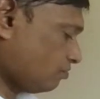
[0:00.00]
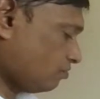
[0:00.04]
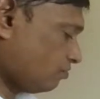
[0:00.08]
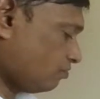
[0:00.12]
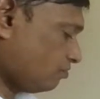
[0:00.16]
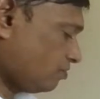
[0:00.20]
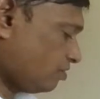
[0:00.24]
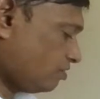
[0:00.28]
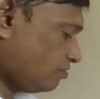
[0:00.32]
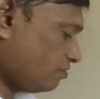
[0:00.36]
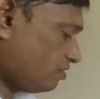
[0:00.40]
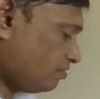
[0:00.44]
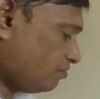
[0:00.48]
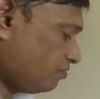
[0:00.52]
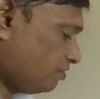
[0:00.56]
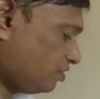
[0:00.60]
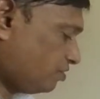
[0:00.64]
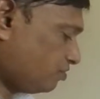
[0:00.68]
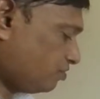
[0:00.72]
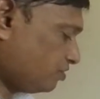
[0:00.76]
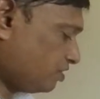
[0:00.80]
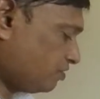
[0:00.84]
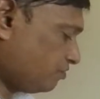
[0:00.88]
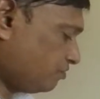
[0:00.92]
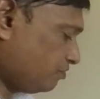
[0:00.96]
V1,
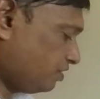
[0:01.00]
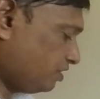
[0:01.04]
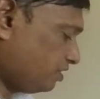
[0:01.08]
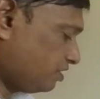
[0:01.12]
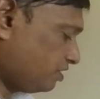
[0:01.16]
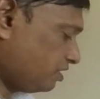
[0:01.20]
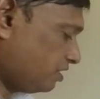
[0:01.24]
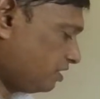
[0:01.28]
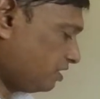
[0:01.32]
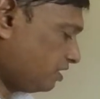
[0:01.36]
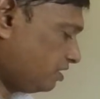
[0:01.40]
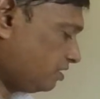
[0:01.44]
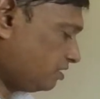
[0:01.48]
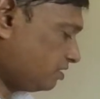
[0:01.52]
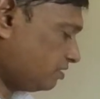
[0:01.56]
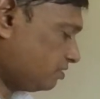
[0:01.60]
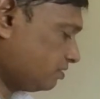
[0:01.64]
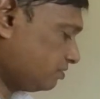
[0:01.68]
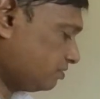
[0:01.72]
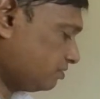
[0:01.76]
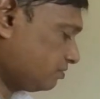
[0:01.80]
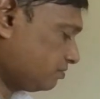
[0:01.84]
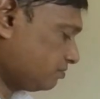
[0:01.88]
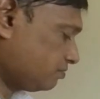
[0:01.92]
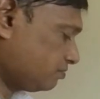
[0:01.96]
V2, and V3,
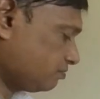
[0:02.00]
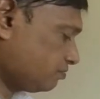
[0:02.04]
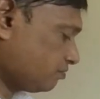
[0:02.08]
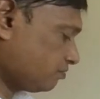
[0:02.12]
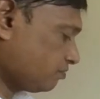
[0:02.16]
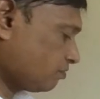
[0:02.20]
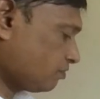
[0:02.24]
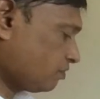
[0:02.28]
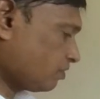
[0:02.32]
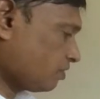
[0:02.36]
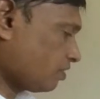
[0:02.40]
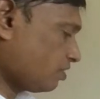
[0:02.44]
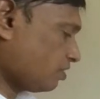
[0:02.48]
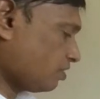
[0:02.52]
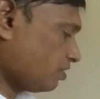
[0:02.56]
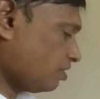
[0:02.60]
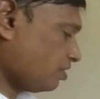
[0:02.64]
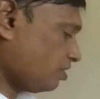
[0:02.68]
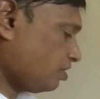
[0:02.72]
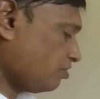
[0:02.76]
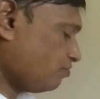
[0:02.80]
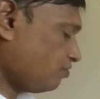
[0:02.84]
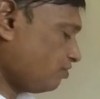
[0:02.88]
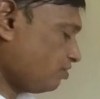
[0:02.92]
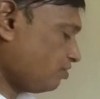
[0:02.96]

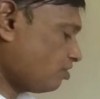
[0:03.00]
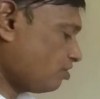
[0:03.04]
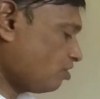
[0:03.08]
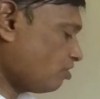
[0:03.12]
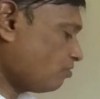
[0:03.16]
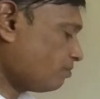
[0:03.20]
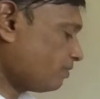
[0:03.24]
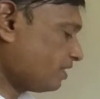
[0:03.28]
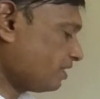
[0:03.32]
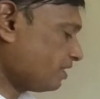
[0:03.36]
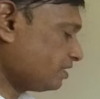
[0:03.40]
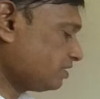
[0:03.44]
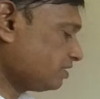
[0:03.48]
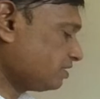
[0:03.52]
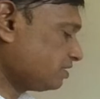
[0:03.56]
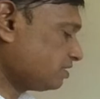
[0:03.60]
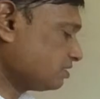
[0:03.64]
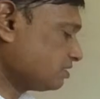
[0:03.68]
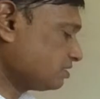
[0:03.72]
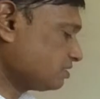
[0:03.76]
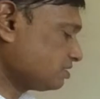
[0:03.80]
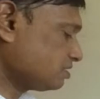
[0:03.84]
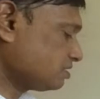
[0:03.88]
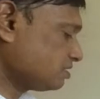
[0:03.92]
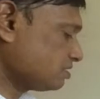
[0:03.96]
if we operate
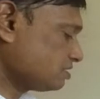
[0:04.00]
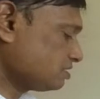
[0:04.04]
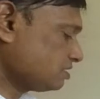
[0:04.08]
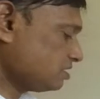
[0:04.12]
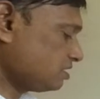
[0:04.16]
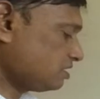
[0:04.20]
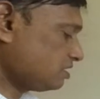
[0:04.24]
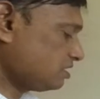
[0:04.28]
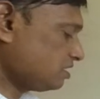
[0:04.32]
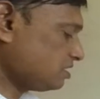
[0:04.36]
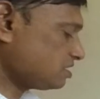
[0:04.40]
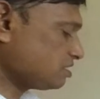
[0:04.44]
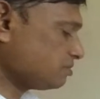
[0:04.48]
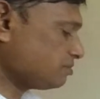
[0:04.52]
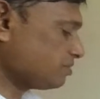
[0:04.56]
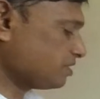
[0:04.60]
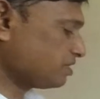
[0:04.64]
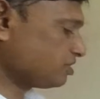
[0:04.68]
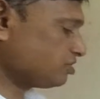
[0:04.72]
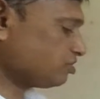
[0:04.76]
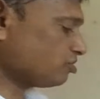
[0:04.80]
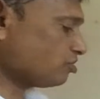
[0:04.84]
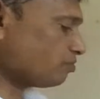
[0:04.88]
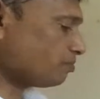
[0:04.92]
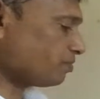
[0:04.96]
C3
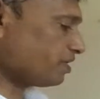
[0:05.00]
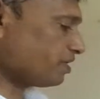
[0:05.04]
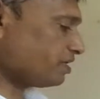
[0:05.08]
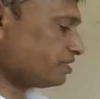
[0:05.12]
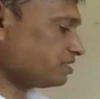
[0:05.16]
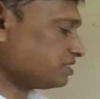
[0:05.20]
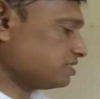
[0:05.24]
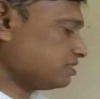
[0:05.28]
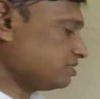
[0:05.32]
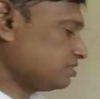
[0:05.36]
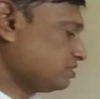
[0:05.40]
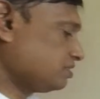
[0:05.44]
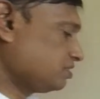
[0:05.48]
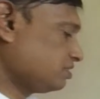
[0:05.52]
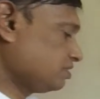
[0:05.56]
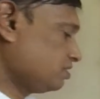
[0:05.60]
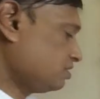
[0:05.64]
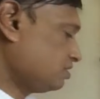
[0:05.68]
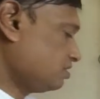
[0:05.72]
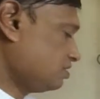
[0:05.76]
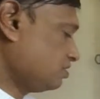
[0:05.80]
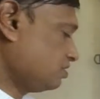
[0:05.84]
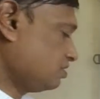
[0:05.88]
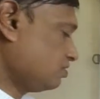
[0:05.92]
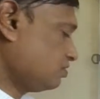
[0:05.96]
symmetry operation,
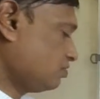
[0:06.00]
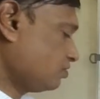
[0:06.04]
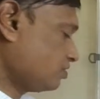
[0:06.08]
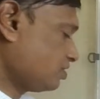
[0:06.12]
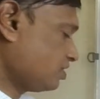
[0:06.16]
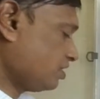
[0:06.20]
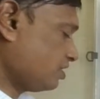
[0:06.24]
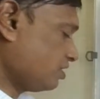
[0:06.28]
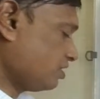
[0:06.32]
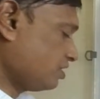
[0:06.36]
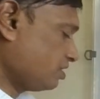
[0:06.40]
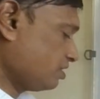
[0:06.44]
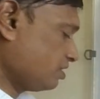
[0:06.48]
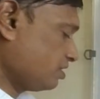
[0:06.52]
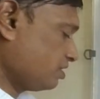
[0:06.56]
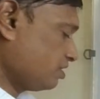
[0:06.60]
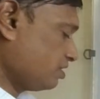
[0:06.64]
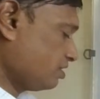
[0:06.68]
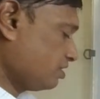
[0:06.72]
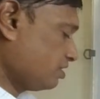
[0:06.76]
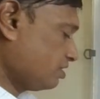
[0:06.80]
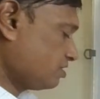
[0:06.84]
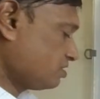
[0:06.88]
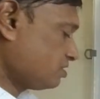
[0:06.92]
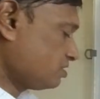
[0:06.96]
okay,
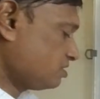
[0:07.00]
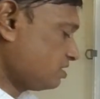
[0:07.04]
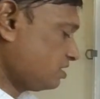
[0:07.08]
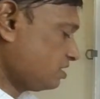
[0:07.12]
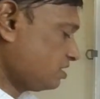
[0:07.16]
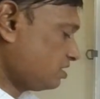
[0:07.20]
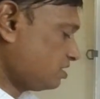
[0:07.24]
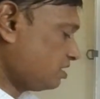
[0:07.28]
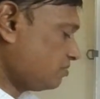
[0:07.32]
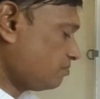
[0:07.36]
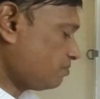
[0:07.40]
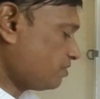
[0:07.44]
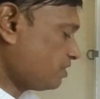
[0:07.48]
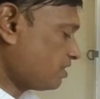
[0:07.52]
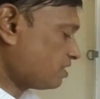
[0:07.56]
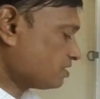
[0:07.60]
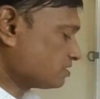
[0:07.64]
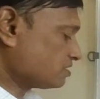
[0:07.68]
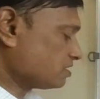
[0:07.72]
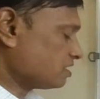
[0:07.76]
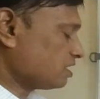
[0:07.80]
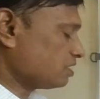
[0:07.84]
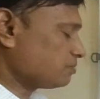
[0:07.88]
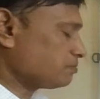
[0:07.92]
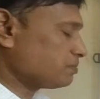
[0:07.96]
C3
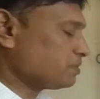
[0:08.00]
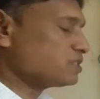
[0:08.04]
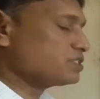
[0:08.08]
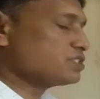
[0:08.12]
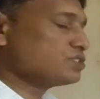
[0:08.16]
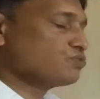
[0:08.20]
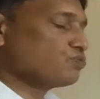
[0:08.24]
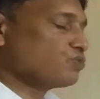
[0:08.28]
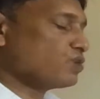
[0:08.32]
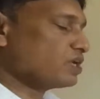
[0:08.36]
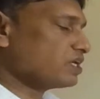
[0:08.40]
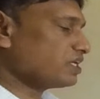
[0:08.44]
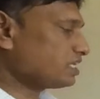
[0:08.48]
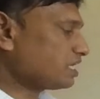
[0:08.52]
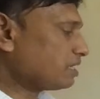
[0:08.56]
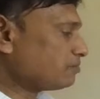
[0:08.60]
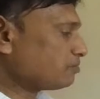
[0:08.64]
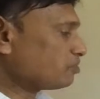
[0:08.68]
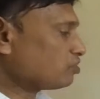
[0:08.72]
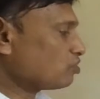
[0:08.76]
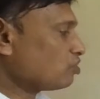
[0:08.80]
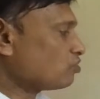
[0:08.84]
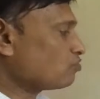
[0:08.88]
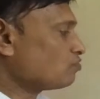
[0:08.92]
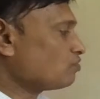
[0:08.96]
plus, it means one time
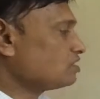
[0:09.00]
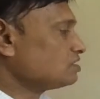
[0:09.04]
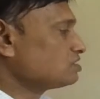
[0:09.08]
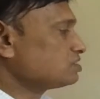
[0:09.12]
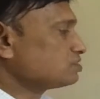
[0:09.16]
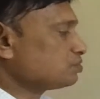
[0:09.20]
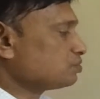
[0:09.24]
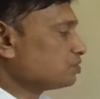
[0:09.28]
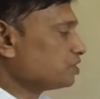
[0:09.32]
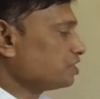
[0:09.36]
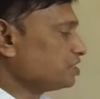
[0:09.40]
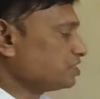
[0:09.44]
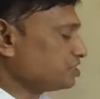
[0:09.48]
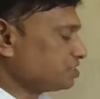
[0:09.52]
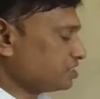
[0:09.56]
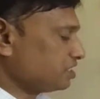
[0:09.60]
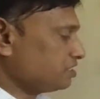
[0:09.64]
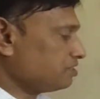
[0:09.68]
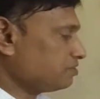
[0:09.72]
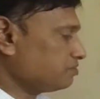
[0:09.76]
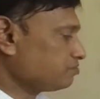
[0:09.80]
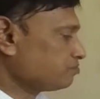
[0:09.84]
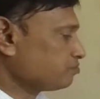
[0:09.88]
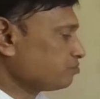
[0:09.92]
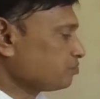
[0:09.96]
clockwise
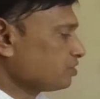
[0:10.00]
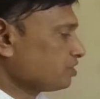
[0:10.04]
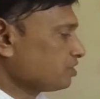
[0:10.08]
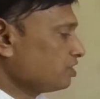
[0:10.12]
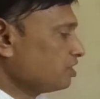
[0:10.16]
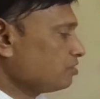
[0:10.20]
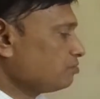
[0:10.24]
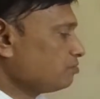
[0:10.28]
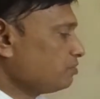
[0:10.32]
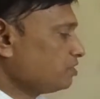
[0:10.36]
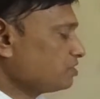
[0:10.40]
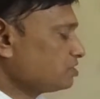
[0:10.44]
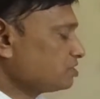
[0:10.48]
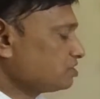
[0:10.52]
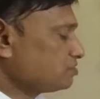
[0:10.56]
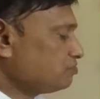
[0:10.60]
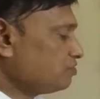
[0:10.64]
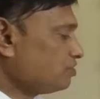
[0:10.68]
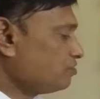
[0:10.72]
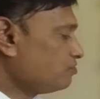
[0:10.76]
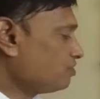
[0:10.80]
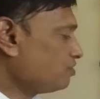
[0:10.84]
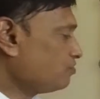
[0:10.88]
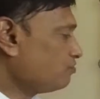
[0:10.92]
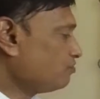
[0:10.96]
rotation. It means
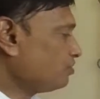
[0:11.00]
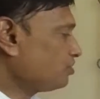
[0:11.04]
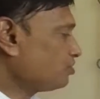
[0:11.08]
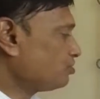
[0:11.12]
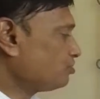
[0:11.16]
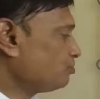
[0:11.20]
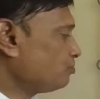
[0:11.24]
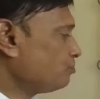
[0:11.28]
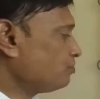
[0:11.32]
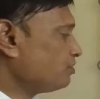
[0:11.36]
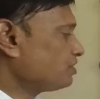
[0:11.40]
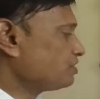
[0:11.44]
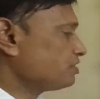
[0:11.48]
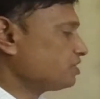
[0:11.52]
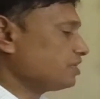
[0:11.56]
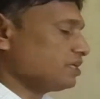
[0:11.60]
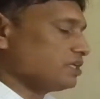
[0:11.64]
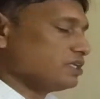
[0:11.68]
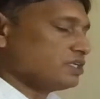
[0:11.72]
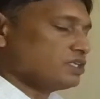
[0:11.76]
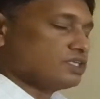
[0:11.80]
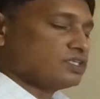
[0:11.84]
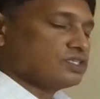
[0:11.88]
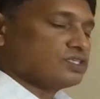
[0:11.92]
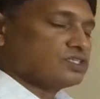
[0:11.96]
V1, V2, V3.
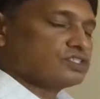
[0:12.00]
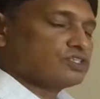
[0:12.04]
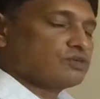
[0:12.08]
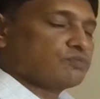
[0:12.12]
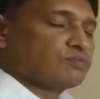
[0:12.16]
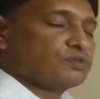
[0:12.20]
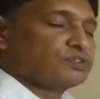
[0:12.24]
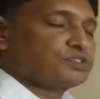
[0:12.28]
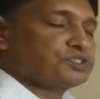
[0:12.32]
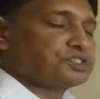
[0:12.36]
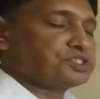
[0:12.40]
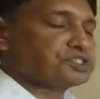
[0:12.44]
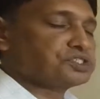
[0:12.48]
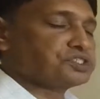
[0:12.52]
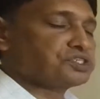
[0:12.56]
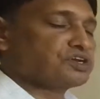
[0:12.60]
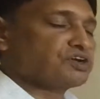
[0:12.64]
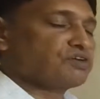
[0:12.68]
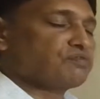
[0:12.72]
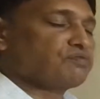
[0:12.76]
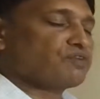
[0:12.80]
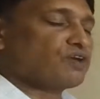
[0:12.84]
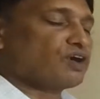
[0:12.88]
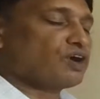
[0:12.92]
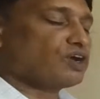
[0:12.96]
So position
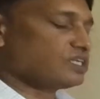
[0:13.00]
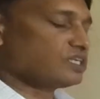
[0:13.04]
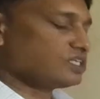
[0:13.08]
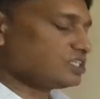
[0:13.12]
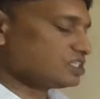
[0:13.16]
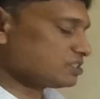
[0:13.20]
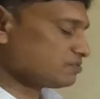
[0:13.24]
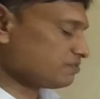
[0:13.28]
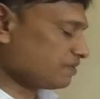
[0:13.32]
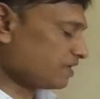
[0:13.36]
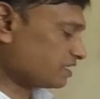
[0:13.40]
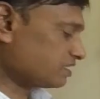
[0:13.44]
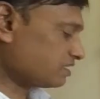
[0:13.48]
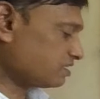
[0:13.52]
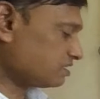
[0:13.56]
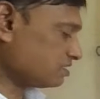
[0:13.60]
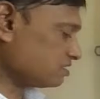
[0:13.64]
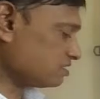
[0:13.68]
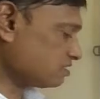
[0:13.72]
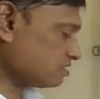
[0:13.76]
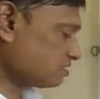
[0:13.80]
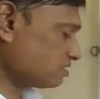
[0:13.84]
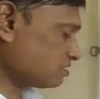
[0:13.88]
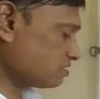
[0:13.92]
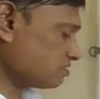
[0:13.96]
of all these
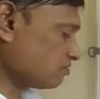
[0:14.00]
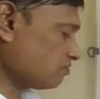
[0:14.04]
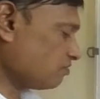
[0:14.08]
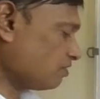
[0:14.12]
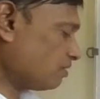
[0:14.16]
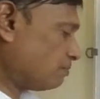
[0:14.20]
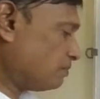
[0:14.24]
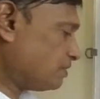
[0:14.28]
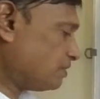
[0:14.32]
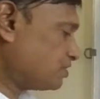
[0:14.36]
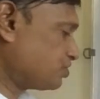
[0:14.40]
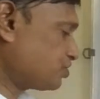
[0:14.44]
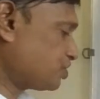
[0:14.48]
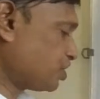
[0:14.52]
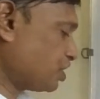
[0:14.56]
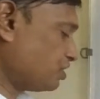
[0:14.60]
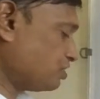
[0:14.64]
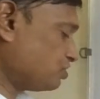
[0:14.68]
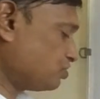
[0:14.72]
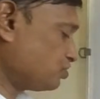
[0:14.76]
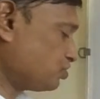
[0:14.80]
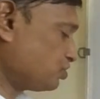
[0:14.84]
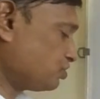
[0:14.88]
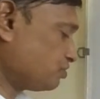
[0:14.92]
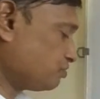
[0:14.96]
vectors will be
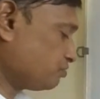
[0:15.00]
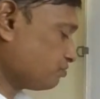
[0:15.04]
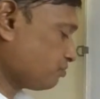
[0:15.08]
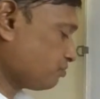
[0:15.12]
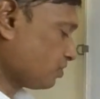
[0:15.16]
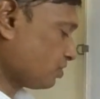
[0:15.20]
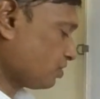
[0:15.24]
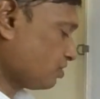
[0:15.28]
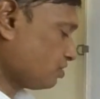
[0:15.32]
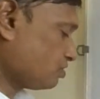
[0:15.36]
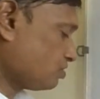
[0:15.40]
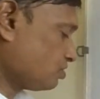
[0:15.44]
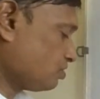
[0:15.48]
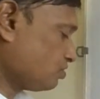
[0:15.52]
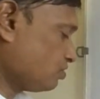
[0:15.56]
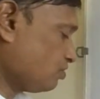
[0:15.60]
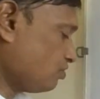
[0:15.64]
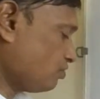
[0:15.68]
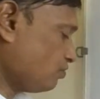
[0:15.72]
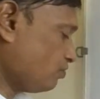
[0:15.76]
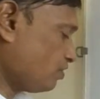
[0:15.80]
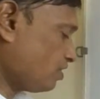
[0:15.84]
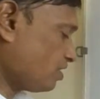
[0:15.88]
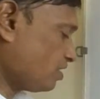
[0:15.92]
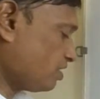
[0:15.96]
changed. So
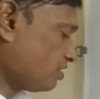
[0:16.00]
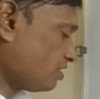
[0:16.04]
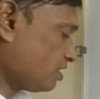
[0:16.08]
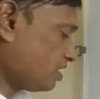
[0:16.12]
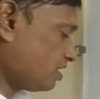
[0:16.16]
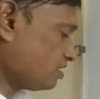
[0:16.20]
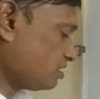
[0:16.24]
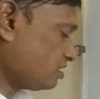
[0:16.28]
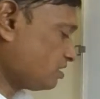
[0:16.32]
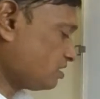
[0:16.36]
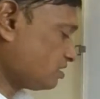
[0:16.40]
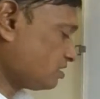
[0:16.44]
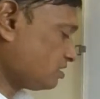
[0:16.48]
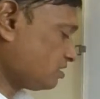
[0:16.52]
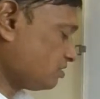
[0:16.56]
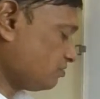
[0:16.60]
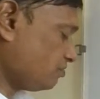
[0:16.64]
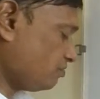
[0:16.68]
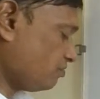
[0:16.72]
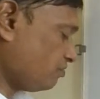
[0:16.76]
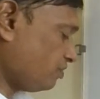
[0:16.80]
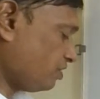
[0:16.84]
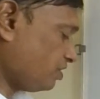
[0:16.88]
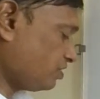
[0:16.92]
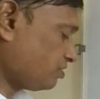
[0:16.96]
we can write it
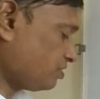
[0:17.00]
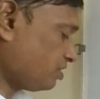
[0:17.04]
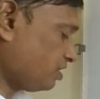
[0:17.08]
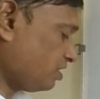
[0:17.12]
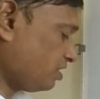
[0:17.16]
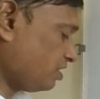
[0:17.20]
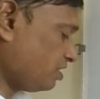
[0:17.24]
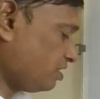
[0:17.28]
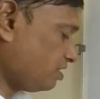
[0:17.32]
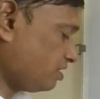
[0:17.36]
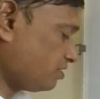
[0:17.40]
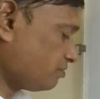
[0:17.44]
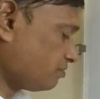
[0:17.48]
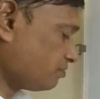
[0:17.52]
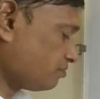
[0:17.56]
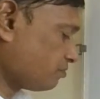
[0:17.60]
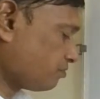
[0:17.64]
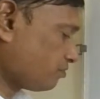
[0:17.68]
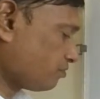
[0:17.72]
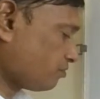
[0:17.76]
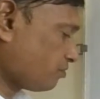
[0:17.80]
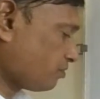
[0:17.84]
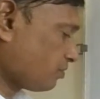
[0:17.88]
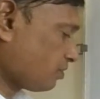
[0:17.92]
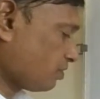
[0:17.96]
V3,
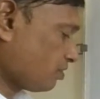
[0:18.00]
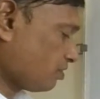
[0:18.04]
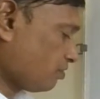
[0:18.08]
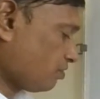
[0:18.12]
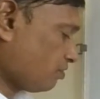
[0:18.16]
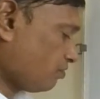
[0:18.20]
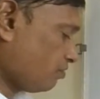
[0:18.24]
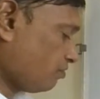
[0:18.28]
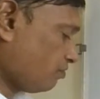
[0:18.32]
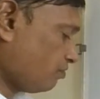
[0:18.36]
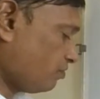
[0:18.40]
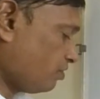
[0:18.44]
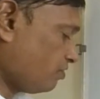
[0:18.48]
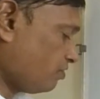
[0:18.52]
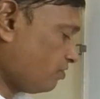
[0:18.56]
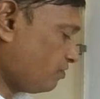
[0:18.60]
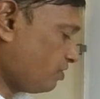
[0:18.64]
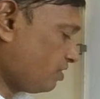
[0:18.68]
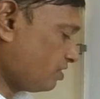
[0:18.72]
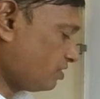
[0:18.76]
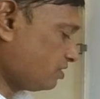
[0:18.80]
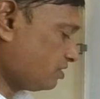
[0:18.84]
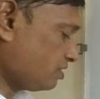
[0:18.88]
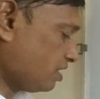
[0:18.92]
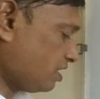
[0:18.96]

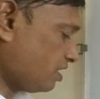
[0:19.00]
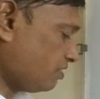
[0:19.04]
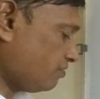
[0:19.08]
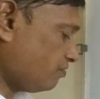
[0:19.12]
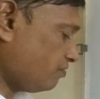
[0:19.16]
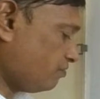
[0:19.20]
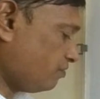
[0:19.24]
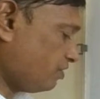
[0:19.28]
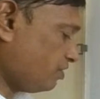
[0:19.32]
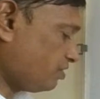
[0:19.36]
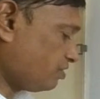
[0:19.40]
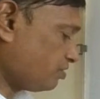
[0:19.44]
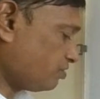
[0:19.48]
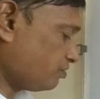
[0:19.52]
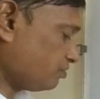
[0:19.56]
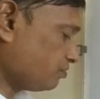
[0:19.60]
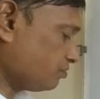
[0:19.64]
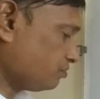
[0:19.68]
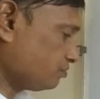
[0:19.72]
V1, and V2.